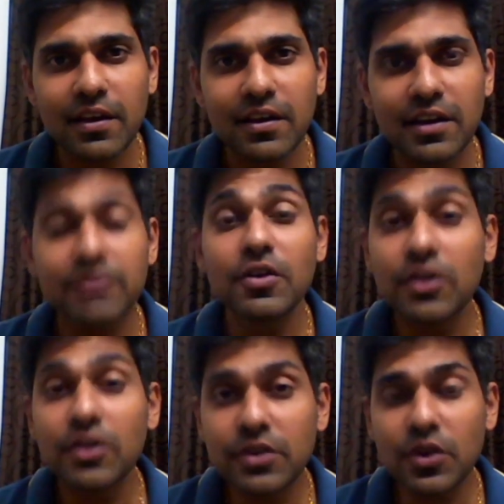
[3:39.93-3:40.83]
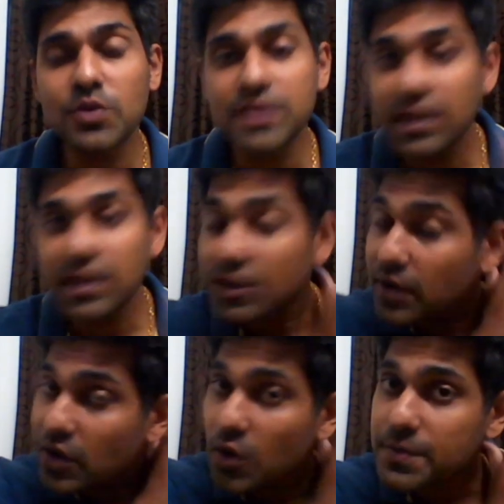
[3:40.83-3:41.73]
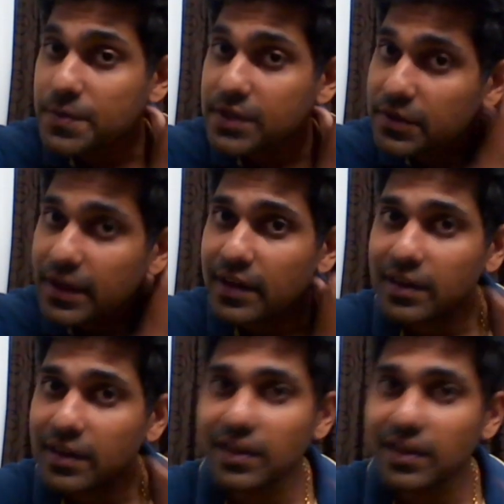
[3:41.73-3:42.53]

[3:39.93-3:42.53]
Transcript: If you look closely, you can observe that